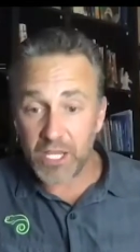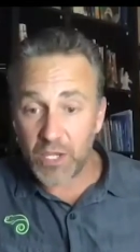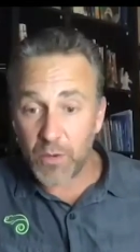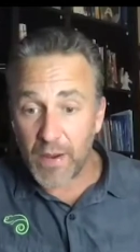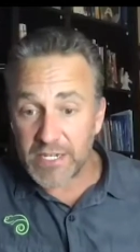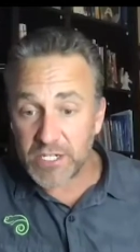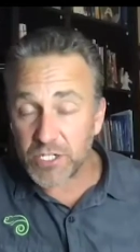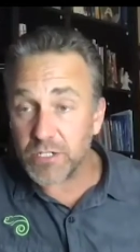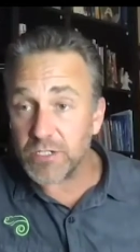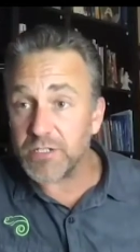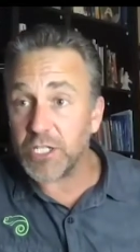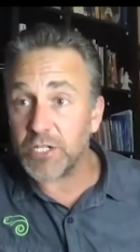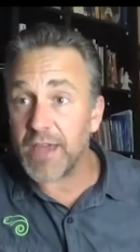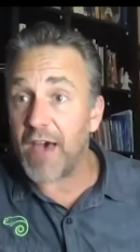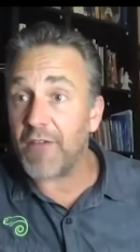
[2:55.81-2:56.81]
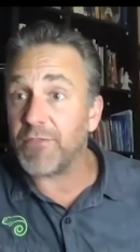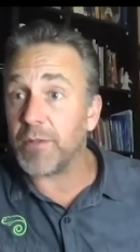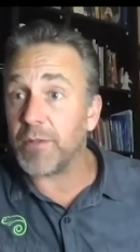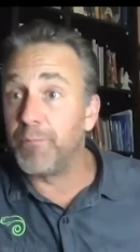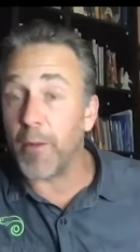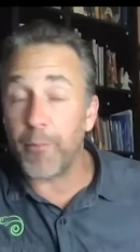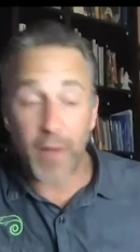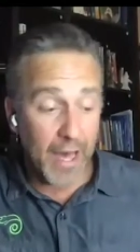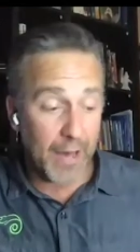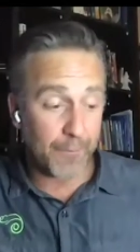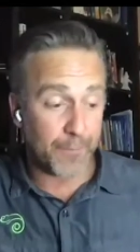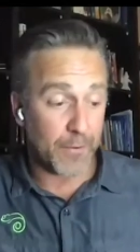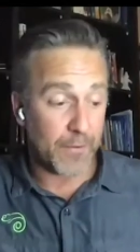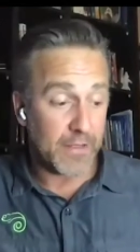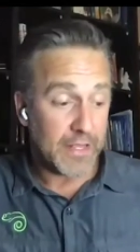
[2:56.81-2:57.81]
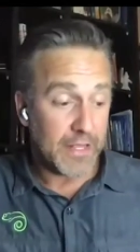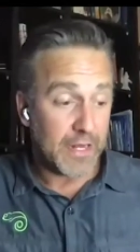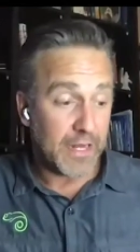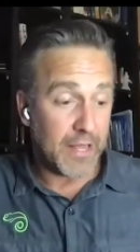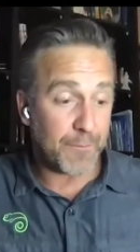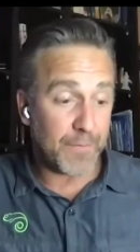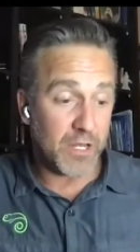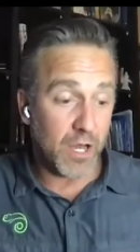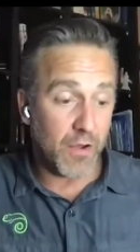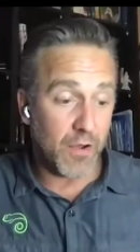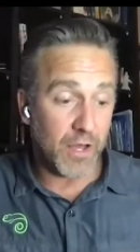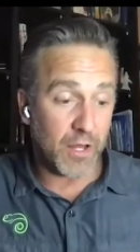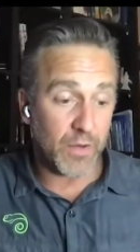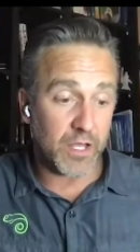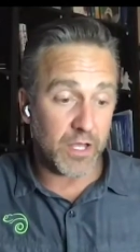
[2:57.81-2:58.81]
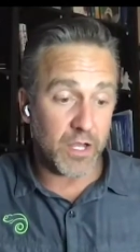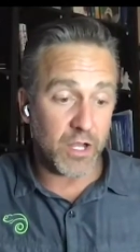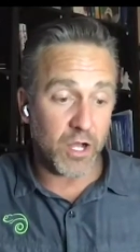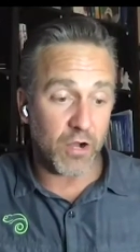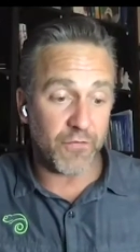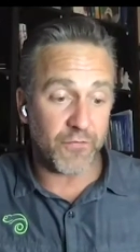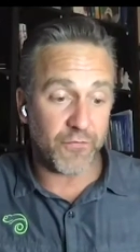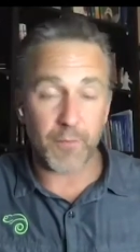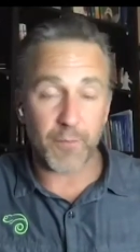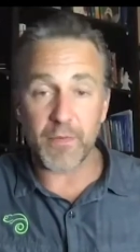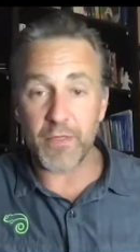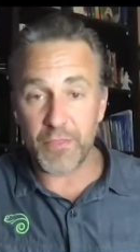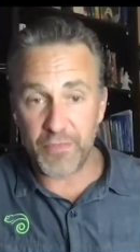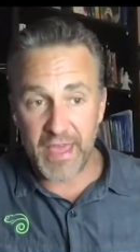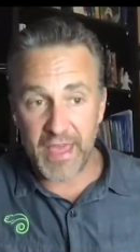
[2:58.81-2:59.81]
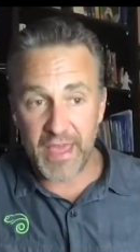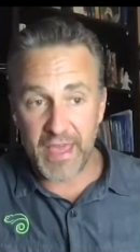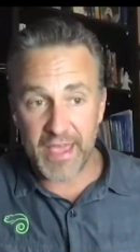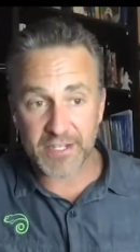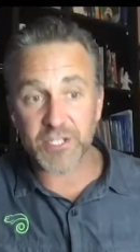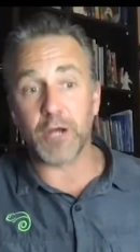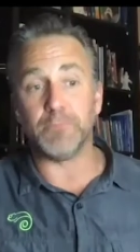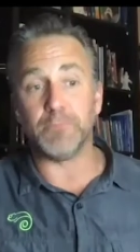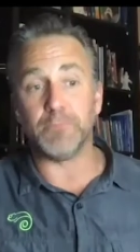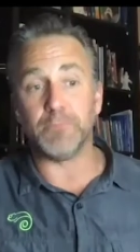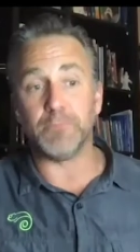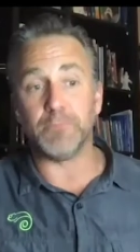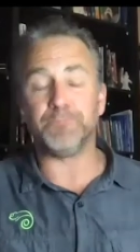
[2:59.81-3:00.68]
Any questions that you have that pop up, let me know and we can go from there. So